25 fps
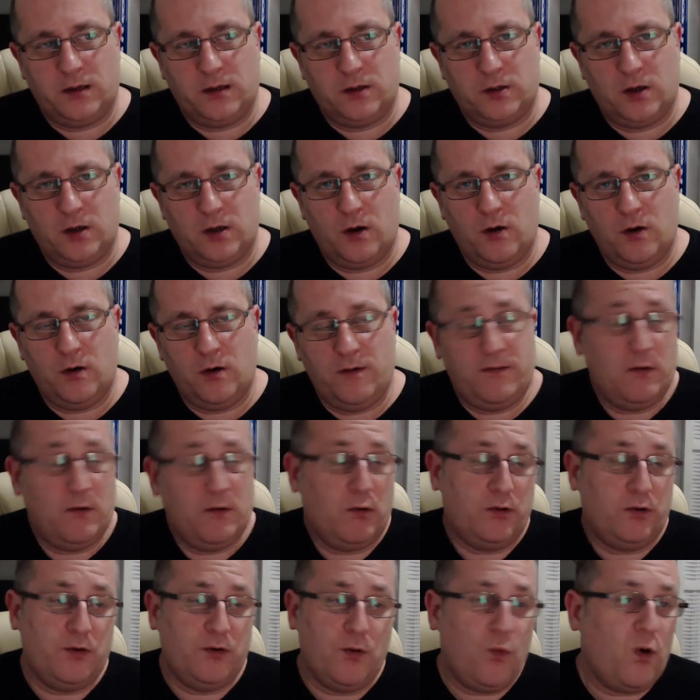So if you're
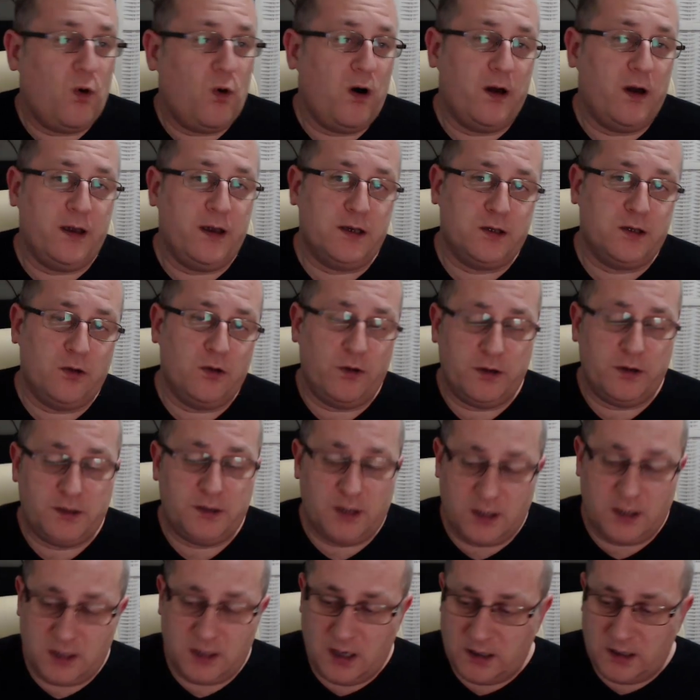wondering why it's not as
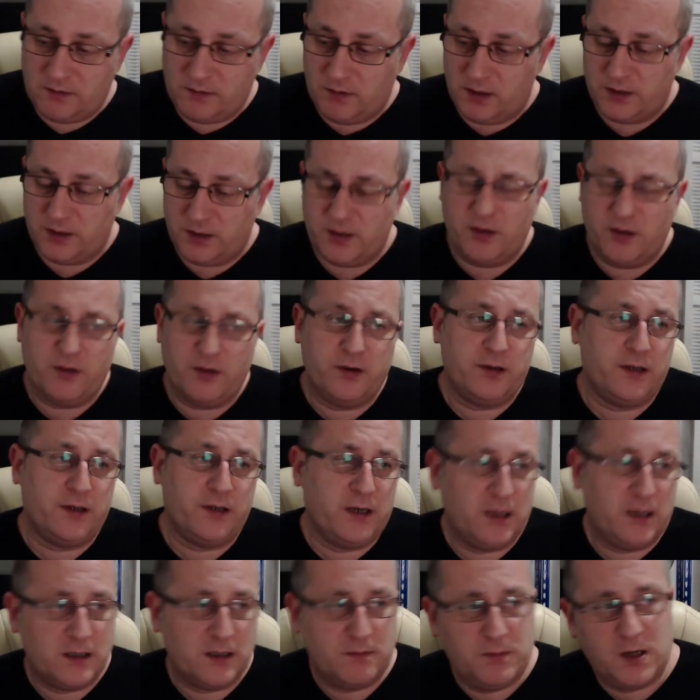successful as others,
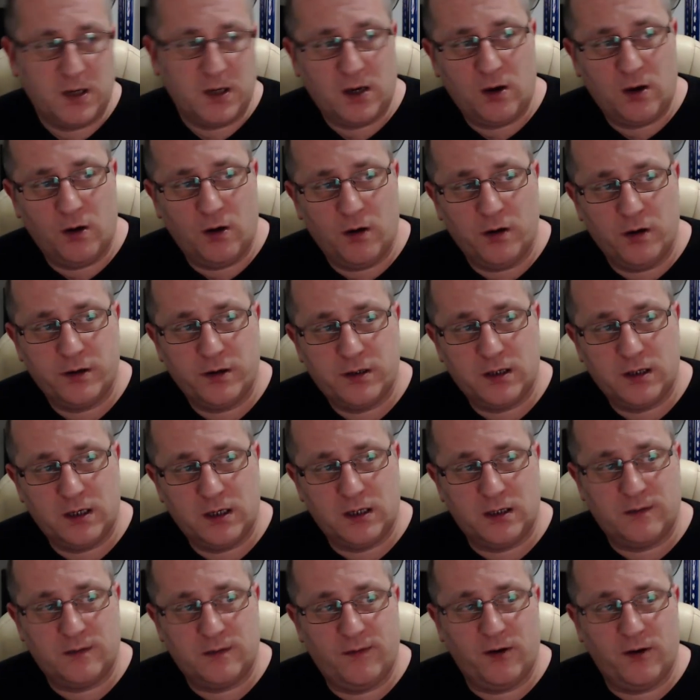it's because
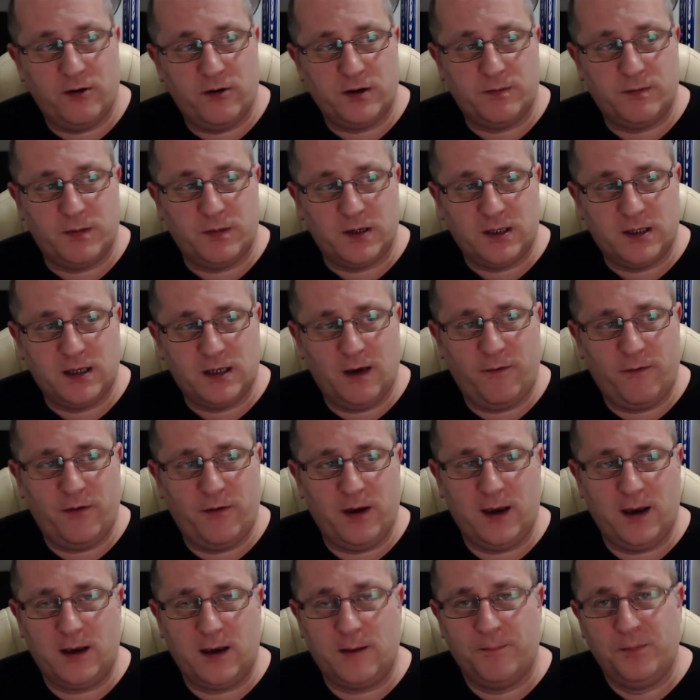it's very
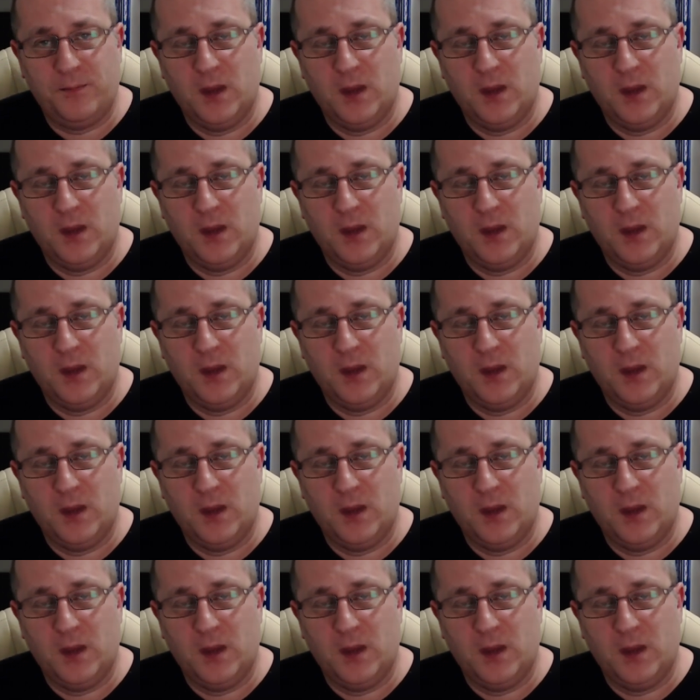specific.